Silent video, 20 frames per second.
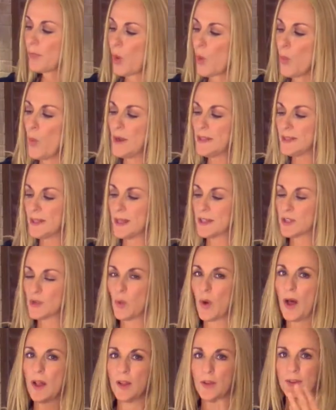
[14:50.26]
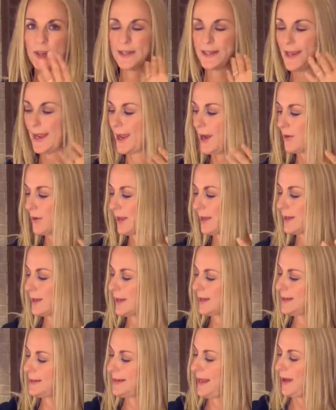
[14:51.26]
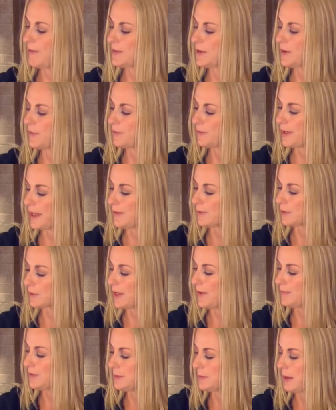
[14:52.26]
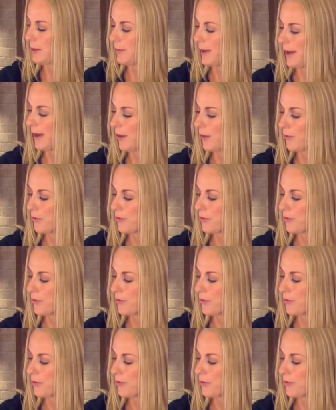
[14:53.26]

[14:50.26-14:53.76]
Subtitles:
once I swallowed it down, I didn't have enough flavor left in my mouth.